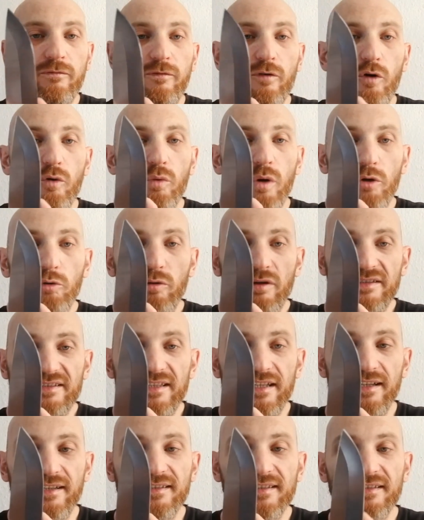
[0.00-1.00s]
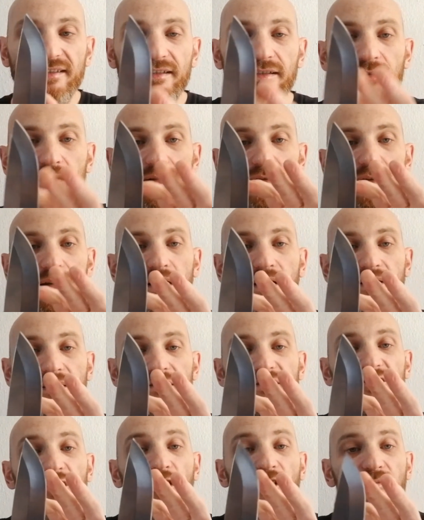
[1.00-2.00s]
4116,
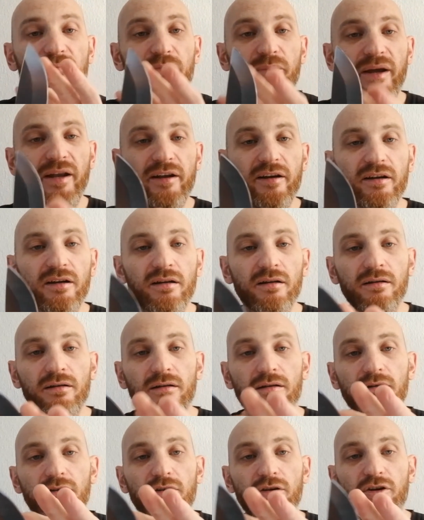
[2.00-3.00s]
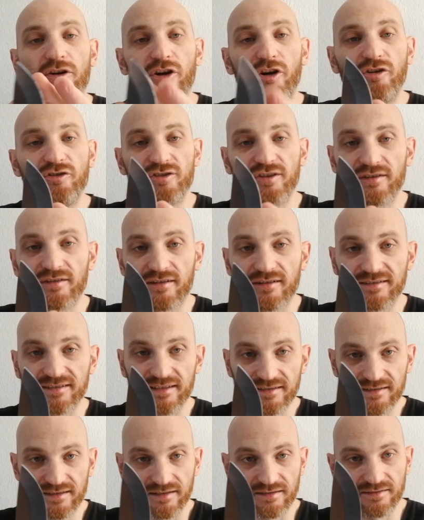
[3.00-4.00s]
it's got better corrosion
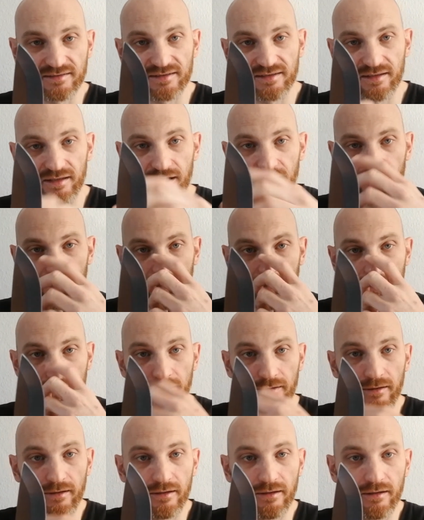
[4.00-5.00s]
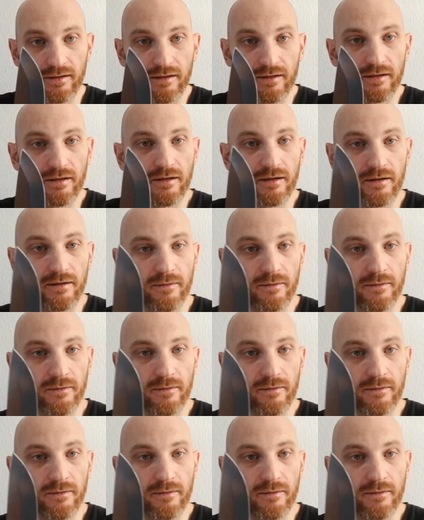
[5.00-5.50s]
resistance than the